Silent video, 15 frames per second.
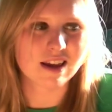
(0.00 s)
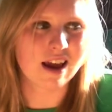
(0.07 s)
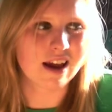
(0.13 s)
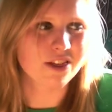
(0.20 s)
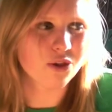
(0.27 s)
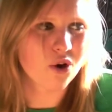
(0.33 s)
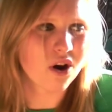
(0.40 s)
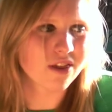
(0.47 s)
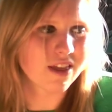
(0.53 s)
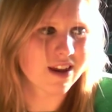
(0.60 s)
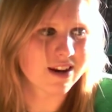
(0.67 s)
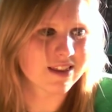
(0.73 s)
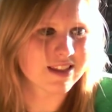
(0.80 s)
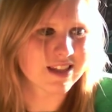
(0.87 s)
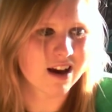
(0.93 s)
I thought that
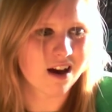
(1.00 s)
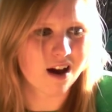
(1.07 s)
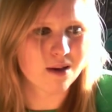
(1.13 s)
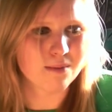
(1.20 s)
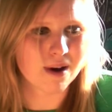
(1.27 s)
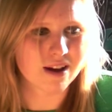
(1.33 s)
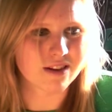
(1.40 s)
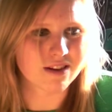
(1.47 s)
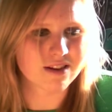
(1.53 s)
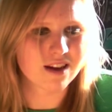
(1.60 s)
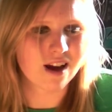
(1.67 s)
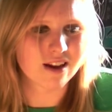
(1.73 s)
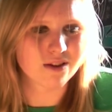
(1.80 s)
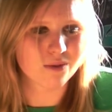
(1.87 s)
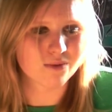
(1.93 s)
at the time.
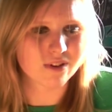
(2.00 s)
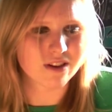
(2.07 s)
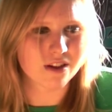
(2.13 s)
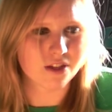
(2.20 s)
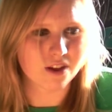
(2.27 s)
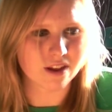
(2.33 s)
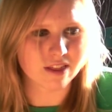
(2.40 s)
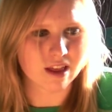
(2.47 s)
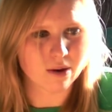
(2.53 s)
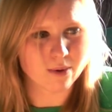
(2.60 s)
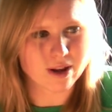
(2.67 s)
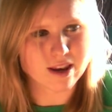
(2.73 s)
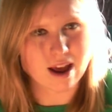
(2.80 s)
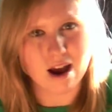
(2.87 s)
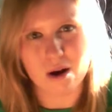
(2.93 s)
I don't really think that
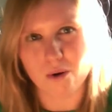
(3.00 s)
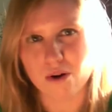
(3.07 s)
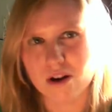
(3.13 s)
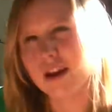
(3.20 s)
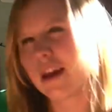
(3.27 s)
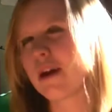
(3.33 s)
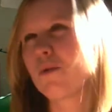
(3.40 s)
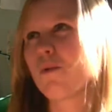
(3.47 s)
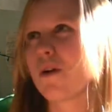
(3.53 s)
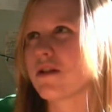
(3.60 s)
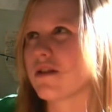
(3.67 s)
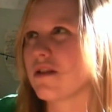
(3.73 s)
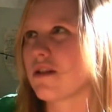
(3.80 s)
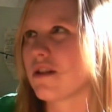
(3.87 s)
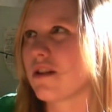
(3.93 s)
way now. It
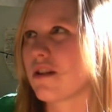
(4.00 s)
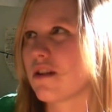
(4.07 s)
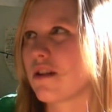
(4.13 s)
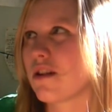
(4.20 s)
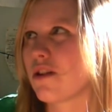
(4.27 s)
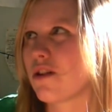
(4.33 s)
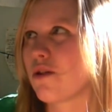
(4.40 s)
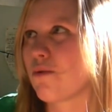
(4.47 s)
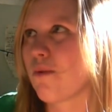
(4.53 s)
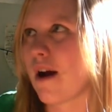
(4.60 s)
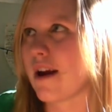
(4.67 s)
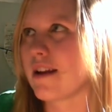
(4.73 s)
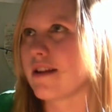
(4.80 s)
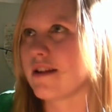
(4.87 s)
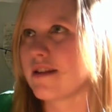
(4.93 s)
wasn't the
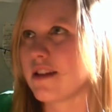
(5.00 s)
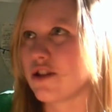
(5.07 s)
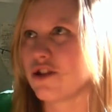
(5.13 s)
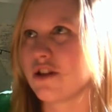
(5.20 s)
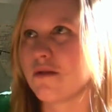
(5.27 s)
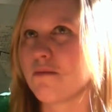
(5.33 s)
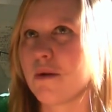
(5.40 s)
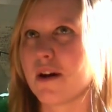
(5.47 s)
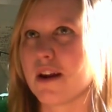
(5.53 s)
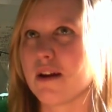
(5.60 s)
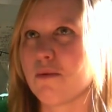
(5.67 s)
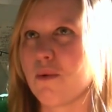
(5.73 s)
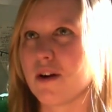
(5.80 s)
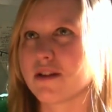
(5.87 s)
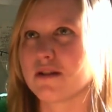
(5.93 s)
right decision, but
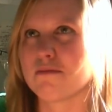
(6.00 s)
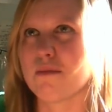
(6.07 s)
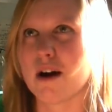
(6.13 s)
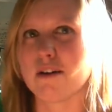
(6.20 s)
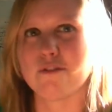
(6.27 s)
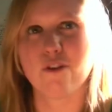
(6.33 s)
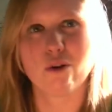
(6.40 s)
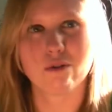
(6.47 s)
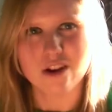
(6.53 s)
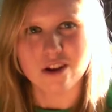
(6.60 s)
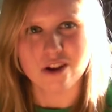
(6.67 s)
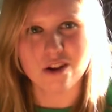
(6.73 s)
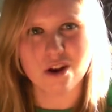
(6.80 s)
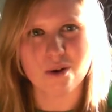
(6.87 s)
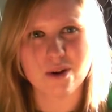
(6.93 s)
it wasn't my fault.
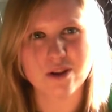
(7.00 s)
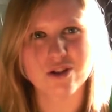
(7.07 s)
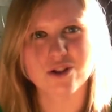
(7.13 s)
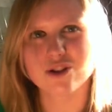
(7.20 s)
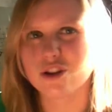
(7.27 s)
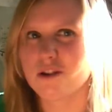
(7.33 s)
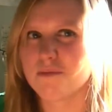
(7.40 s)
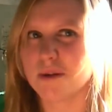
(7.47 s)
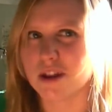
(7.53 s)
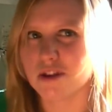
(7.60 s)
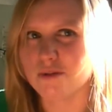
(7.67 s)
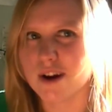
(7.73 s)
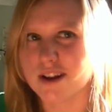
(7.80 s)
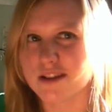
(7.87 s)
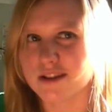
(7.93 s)
You know, it should have been
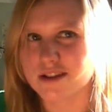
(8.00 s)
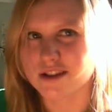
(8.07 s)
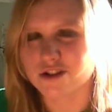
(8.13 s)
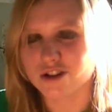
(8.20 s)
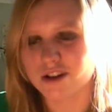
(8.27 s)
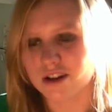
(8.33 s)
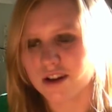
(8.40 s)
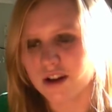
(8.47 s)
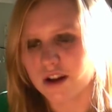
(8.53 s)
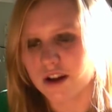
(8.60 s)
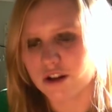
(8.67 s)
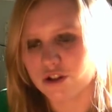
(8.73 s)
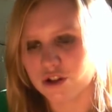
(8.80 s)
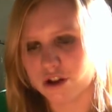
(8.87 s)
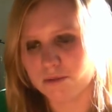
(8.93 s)
the right decision.
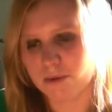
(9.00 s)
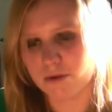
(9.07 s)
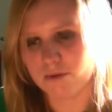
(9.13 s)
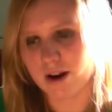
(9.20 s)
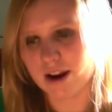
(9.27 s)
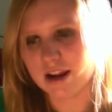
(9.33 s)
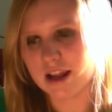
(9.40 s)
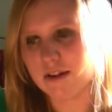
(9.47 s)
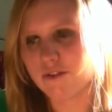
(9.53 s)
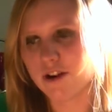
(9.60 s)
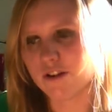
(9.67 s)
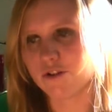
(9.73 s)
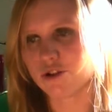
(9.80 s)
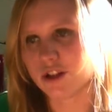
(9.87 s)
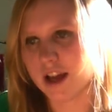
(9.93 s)
It should have been right. Even
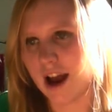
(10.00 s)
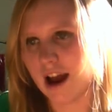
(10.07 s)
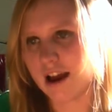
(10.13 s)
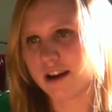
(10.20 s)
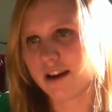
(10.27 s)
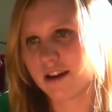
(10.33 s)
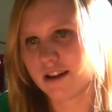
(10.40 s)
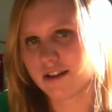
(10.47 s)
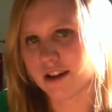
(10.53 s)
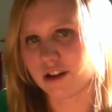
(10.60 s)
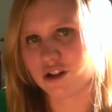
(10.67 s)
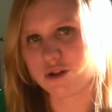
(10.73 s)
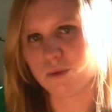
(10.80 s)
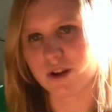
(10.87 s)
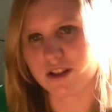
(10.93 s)
if she had said
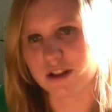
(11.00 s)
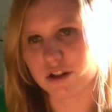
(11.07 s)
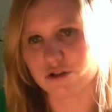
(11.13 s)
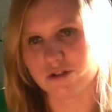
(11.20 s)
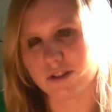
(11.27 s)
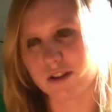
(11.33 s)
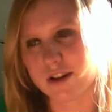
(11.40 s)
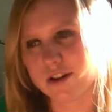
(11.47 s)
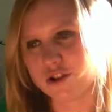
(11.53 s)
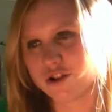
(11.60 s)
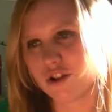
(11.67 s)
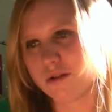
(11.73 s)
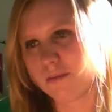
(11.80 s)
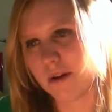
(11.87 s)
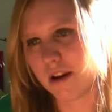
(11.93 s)
she wasn't interested, it
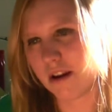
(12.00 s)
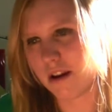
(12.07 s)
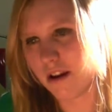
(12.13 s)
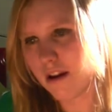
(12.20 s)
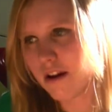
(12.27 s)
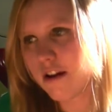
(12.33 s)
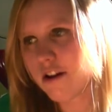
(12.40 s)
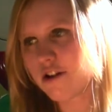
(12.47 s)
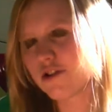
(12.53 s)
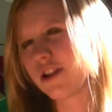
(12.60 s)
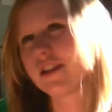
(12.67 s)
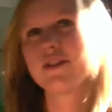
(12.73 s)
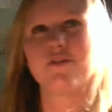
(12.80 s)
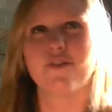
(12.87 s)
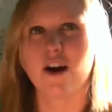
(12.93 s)
should have been
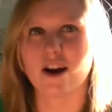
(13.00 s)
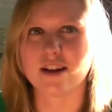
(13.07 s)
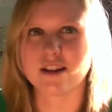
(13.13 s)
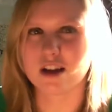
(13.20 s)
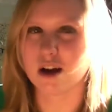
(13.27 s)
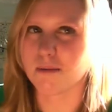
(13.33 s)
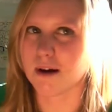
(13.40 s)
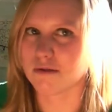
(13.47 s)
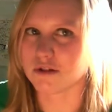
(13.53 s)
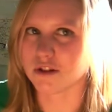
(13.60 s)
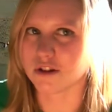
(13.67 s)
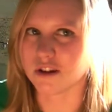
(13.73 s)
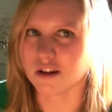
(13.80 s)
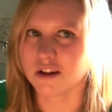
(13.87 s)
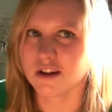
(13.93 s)
just fine to come out to
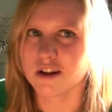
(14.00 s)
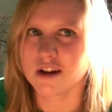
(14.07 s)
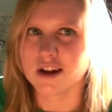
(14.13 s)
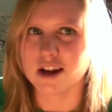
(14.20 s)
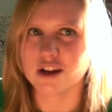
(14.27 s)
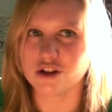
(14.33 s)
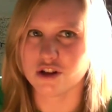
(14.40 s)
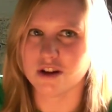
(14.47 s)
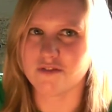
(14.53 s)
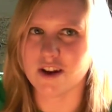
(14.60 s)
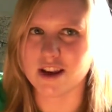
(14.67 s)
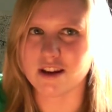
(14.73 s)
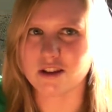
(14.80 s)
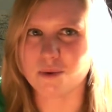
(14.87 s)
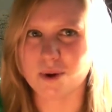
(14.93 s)
her. It shouldn't have
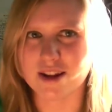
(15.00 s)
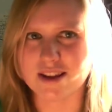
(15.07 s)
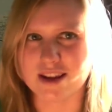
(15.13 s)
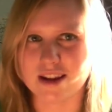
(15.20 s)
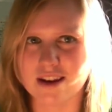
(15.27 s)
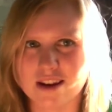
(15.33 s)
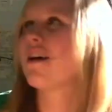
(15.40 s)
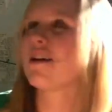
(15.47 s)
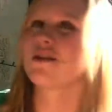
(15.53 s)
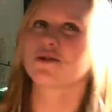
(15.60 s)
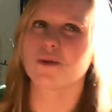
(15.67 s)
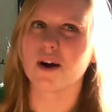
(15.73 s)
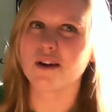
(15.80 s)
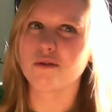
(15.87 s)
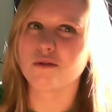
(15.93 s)
ended the way it did.
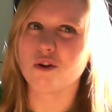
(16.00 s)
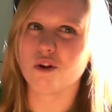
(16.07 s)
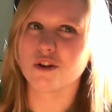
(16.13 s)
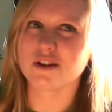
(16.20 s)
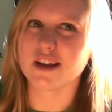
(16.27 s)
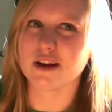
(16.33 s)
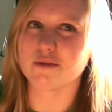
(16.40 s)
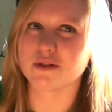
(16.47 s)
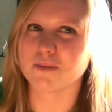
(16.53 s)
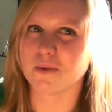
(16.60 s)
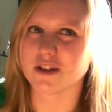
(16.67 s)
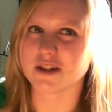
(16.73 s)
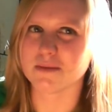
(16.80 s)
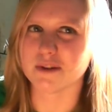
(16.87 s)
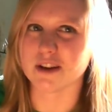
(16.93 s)
So I no longer take
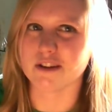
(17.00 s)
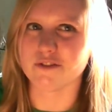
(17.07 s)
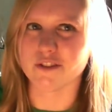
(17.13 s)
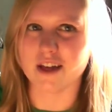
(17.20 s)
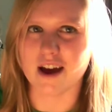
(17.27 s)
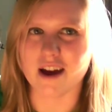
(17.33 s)
responsibility for